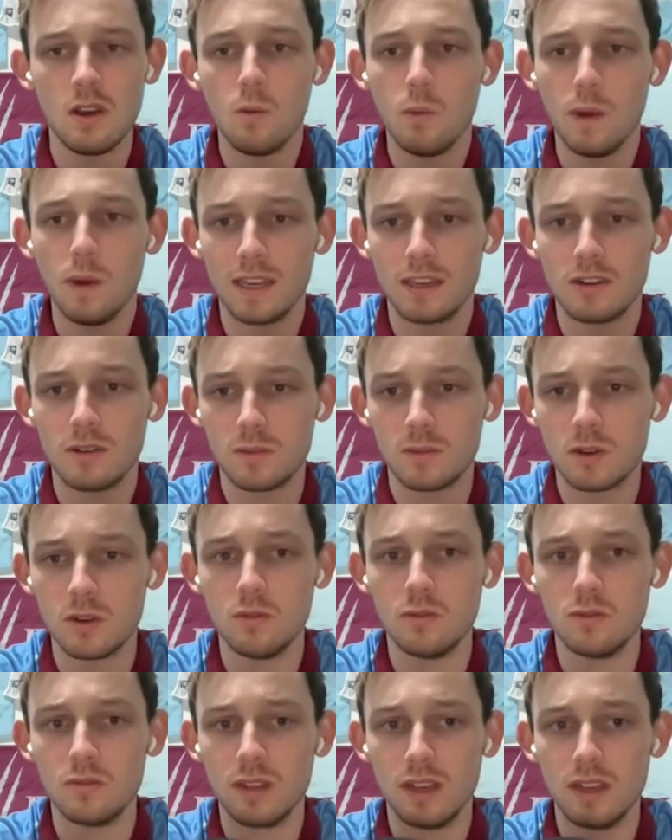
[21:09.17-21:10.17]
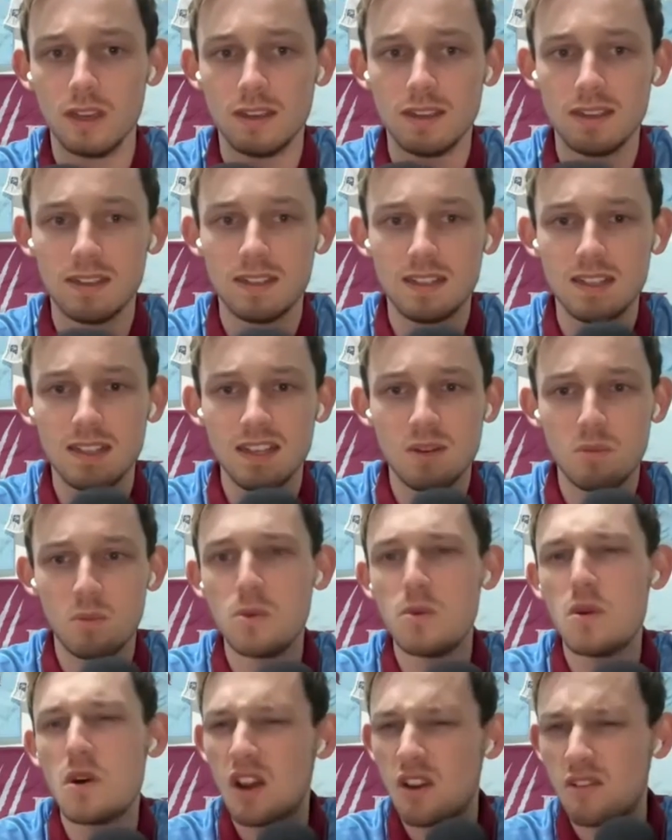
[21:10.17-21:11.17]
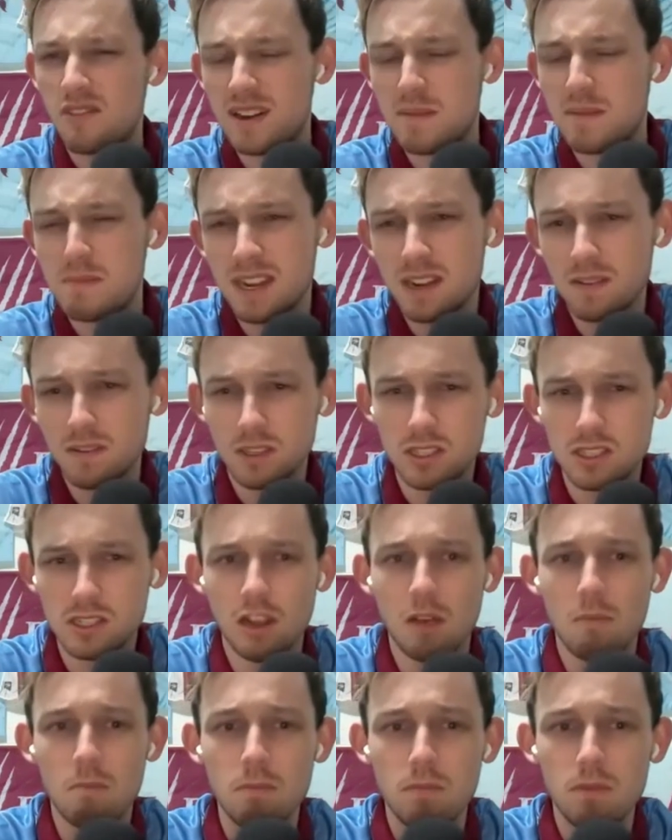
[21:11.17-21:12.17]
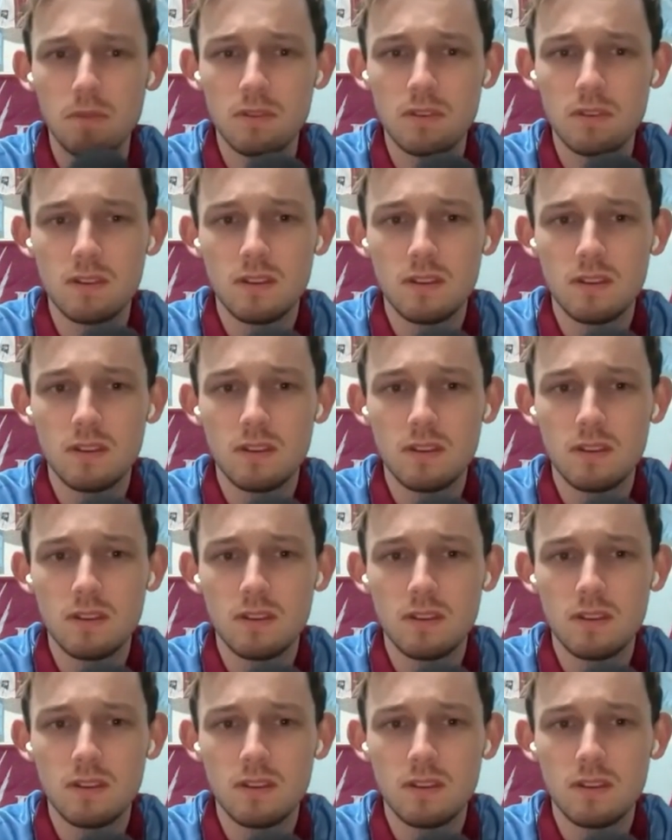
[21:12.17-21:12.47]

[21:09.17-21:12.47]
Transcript: wake up call that we were in a bit of a slump.